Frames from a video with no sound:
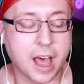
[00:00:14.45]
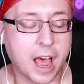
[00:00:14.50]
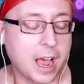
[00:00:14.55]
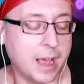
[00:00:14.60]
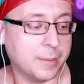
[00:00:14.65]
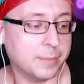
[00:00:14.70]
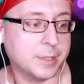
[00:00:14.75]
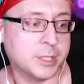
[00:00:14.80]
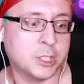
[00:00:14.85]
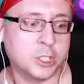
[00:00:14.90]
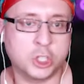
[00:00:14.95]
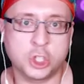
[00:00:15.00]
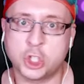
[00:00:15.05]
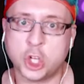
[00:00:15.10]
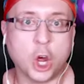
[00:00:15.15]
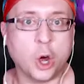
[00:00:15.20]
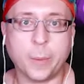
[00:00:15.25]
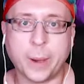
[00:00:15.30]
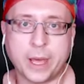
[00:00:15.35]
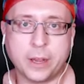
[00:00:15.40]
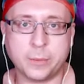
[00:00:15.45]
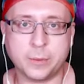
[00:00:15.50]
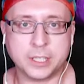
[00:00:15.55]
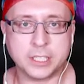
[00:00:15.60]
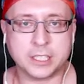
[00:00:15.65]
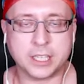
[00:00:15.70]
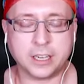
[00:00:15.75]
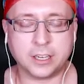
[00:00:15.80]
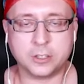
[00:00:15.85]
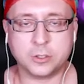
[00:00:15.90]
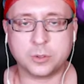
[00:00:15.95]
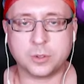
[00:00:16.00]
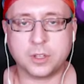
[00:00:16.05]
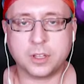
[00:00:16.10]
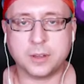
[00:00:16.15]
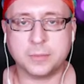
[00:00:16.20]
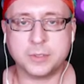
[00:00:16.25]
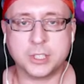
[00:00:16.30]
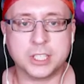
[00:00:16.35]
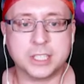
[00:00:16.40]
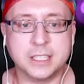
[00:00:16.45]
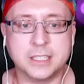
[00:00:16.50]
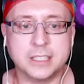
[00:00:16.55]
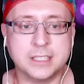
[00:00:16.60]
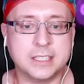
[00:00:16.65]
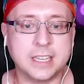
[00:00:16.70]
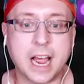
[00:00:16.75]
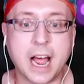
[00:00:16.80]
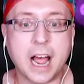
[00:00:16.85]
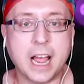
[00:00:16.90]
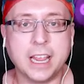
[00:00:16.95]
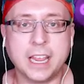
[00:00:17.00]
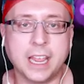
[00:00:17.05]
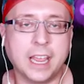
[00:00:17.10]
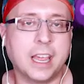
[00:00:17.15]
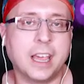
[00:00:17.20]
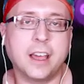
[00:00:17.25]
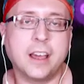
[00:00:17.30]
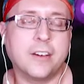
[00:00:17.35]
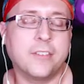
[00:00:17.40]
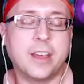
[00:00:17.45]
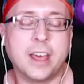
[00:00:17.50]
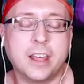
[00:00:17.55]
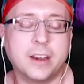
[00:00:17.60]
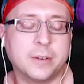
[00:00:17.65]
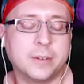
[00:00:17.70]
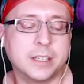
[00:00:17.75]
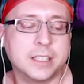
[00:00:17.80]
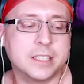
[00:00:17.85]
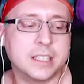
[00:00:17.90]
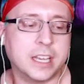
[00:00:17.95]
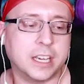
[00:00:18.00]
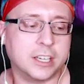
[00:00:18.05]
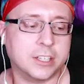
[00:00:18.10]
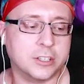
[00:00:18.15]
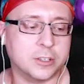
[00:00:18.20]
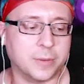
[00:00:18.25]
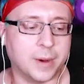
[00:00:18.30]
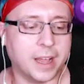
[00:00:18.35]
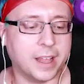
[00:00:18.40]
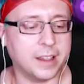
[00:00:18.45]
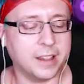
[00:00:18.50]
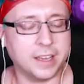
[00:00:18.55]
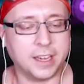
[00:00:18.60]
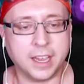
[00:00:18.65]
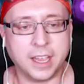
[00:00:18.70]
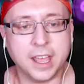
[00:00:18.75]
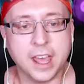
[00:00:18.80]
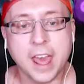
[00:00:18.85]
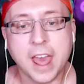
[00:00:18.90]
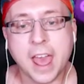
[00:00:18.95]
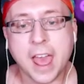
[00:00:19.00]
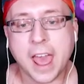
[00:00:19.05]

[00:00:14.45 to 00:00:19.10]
I'm so heterosexual. I'm just dying of heterosexuality.